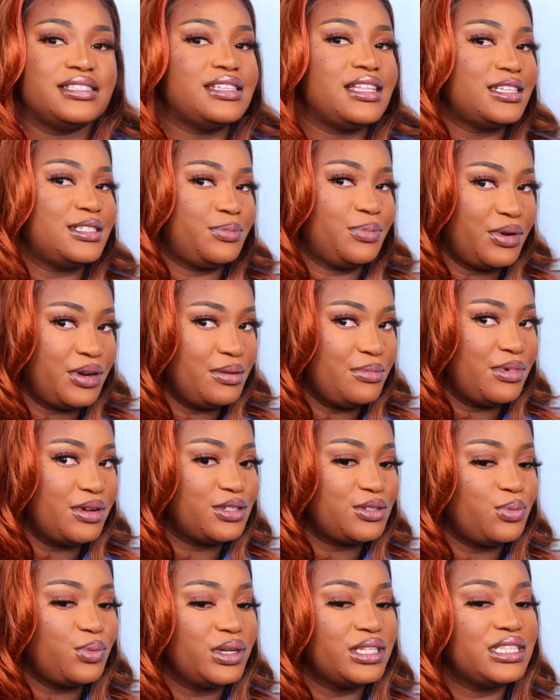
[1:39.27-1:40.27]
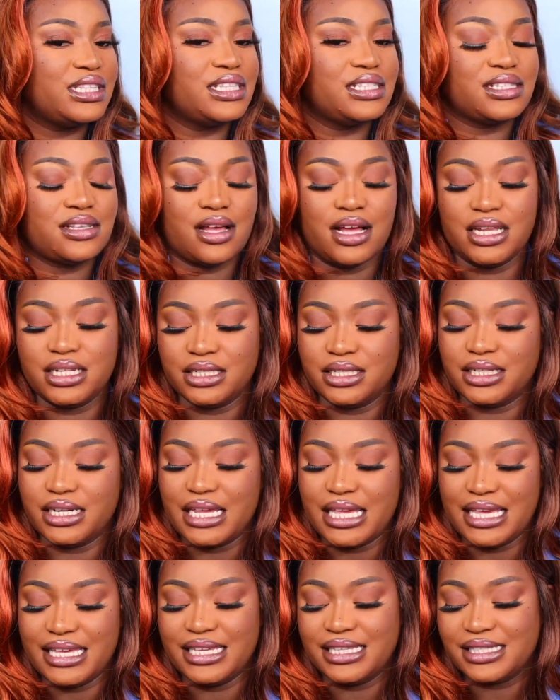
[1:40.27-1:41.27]
That's pretty much what this color
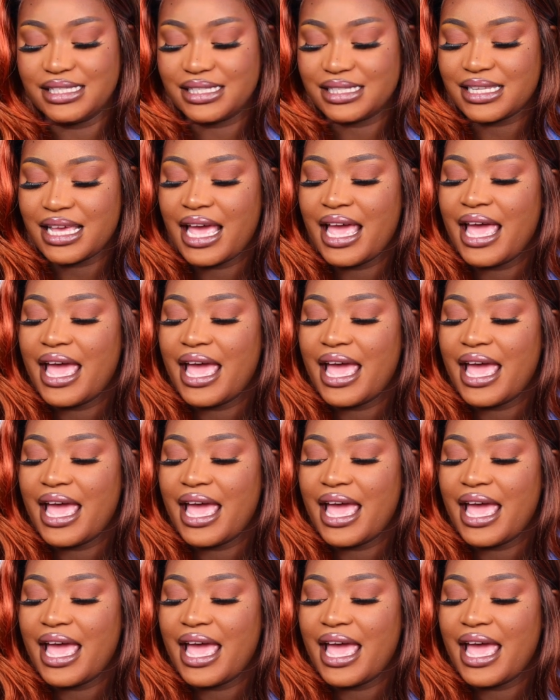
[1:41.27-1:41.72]
is.